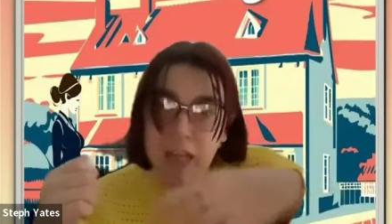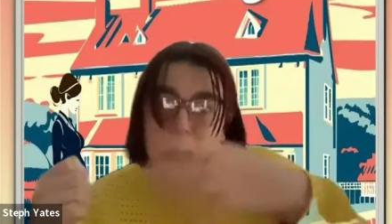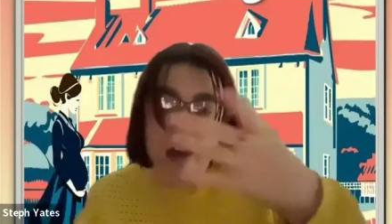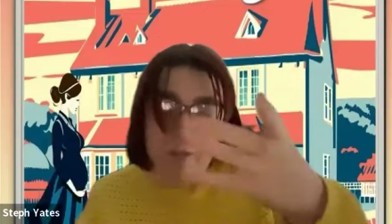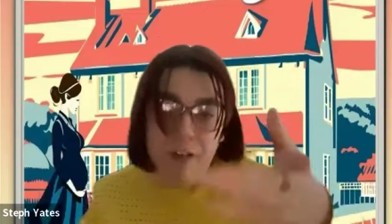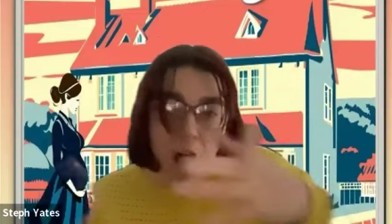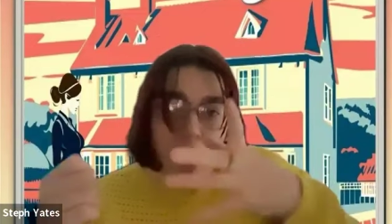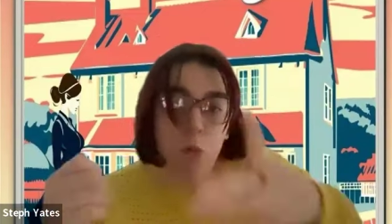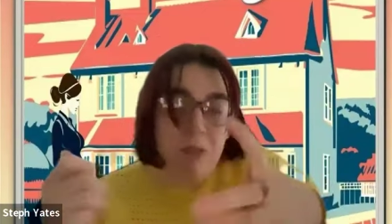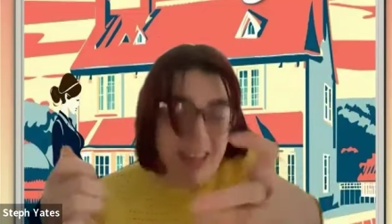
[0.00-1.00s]
at
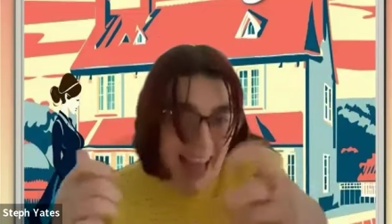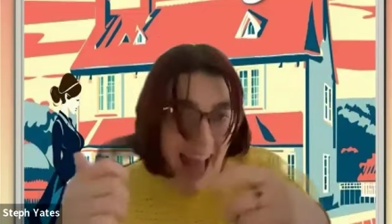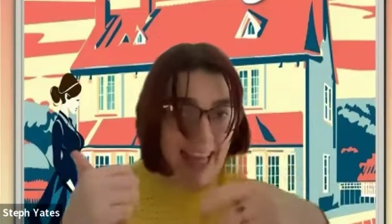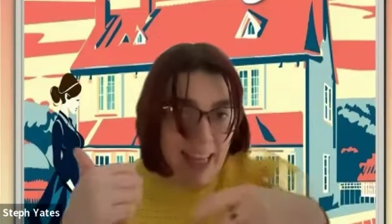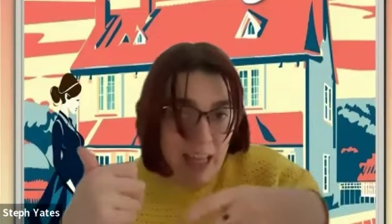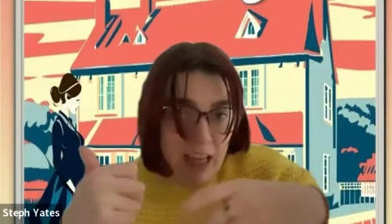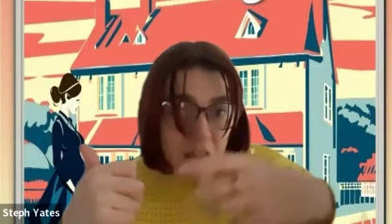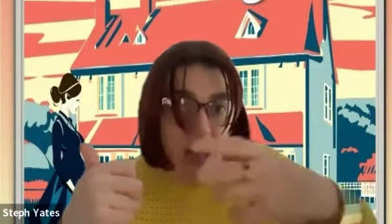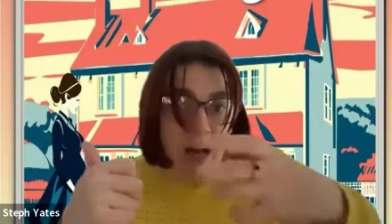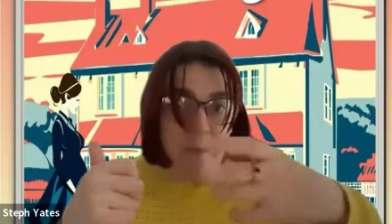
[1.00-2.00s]
All Saints
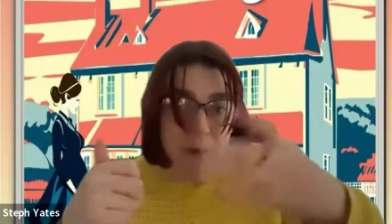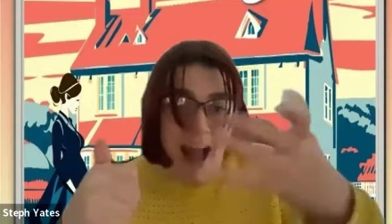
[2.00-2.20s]
um,